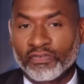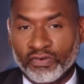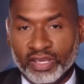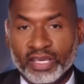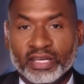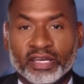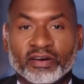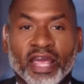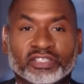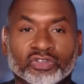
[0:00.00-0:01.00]
Free, an
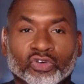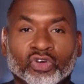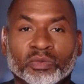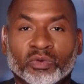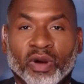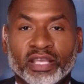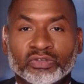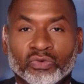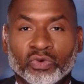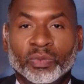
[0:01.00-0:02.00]
international human rights
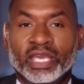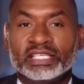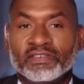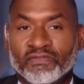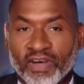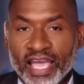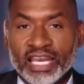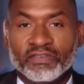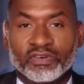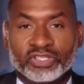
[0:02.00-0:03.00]
group, is
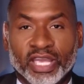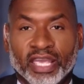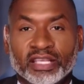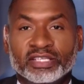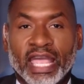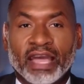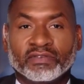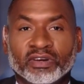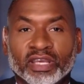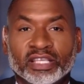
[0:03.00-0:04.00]
fighting for change
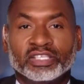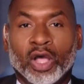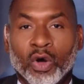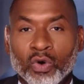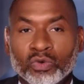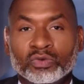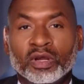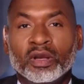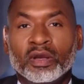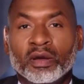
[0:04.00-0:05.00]
after its
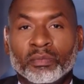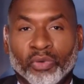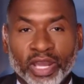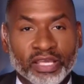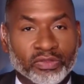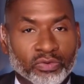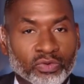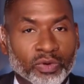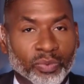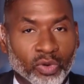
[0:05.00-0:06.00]
own
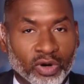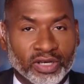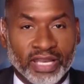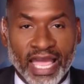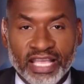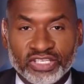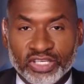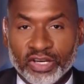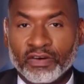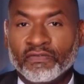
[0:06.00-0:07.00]
breakthrough report last
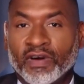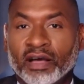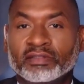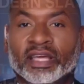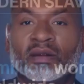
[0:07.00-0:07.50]
year found that